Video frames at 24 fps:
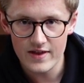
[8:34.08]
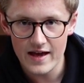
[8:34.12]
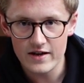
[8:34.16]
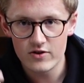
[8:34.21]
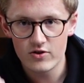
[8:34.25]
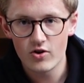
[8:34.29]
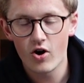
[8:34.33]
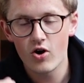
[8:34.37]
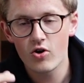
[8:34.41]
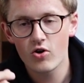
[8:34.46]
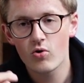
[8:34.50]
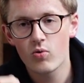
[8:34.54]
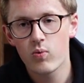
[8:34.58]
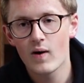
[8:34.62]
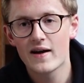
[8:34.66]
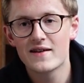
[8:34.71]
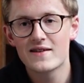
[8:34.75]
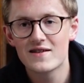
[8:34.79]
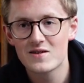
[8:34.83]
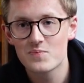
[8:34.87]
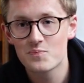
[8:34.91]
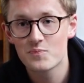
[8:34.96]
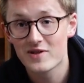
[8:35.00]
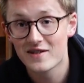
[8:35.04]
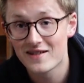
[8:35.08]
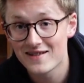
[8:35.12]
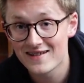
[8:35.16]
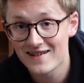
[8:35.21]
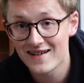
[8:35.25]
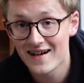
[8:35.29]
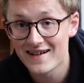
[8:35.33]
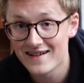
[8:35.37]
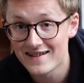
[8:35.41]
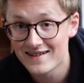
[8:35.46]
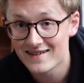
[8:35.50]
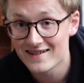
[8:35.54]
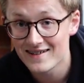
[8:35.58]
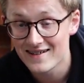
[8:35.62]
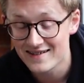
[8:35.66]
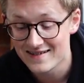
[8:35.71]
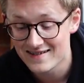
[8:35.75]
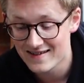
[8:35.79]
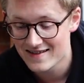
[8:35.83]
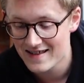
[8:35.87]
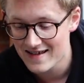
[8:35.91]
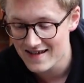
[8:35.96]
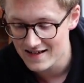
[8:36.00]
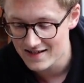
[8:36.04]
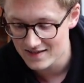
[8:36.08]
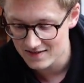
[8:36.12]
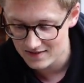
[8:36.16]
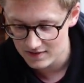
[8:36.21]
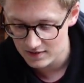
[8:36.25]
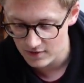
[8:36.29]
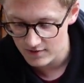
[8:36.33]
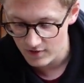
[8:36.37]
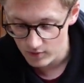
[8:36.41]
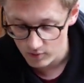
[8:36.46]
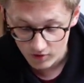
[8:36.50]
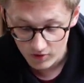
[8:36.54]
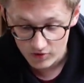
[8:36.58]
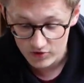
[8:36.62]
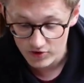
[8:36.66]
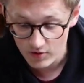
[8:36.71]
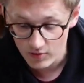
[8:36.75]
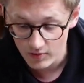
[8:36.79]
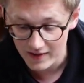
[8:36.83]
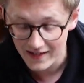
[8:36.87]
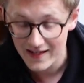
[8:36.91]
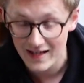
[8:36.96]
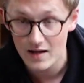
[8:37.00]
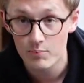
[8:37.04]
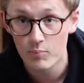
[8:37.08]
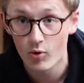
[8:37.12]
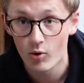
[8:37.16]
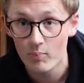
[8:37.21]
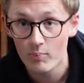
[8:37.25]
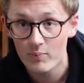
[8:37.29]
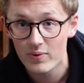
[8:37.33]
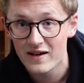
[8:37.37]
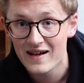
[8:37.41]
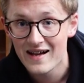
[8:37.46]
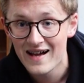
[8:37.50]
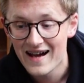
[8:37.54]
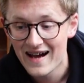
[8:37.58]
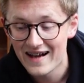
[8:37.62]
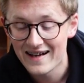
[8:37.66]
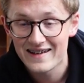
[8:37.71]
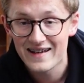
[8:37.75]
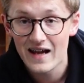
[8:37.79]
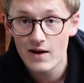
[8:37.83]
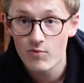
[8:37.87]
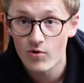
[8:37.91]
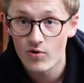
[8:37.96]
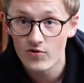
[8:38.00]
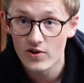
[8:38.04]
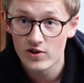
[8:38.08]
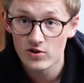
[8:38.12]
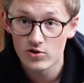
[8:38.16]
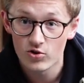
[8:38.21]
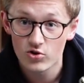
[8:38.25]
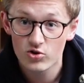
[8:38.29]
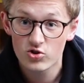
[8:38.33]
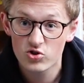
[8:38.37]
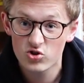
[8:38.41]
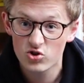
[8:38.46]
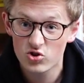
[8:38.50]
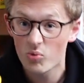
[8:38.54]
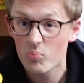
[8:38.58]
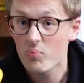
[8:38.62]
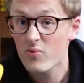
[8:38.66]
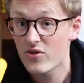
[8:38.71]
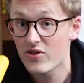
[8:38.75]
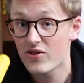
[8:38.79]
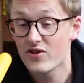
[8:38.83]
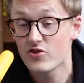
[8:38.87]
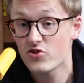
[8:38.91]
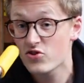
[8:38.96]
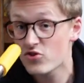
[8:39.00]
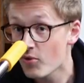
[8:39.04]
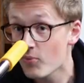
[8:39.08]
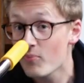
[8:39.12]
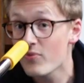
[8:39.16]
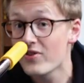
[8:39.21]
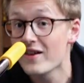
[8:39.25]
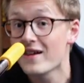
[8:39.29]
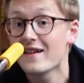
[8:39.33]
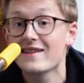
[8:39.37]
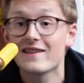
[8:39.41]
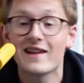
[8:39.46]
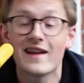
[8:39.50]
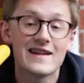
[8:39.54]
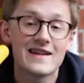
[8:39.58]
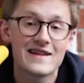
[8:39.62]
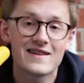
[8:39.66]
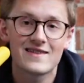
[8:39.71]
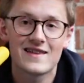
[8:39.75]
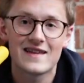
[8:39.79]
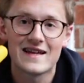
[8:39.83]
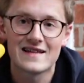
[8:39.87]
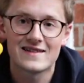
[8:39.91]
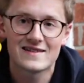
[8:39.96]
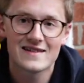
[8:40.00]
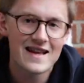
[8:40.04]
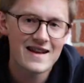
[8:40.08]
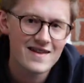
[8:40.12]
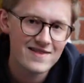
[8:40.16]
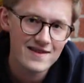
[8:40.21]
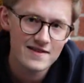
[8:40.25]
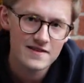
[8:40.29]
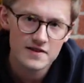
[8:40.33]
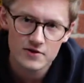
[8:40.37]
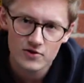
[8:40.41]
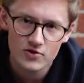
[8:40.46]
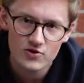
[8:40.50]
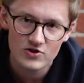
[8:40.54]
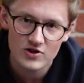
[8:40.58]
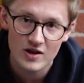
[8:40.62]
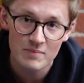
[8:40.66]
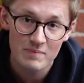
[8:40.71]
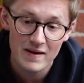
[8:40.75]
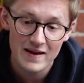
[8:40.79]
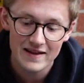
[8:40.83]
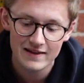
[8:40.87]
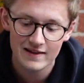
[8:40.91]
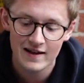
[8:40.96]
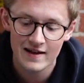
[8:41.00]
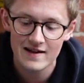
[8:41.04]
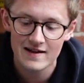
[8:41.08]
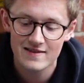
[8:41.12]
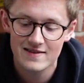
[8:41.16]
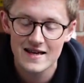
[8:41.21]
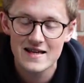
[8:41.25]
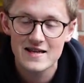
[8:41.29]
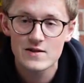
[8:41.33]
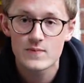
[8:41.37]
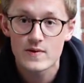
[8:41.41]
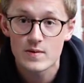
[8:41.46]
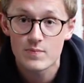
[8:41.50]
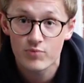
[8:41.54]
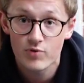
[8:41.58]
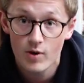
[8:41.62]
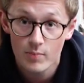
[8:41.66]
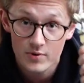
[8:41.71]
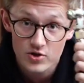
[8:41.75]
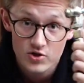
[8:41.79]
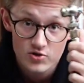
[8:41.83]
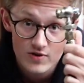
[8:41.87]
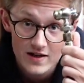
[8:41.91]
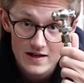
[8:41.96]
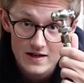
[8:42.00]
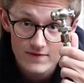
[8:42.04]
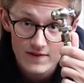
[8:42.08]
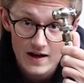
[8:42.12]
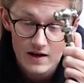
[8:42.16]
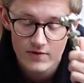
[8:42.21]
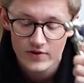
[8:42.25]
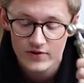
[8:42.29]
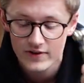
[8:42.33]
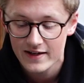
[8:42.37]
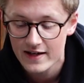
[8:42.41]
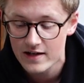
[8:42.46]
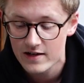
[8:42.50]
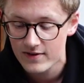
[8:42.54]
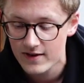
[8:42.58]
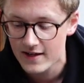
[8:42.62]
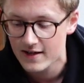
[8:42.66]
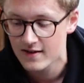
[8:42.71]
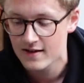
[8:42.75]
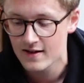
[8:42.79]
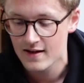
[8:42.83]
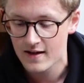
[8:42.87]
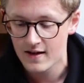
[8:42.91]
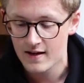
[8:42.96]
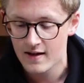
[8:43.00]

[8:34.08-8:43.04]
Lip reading: not quite as precise as these. So if you do want to get a pump, I'd get one that looks something like this. Anything that looks a bit like this with a proper Schrader valve on the end of it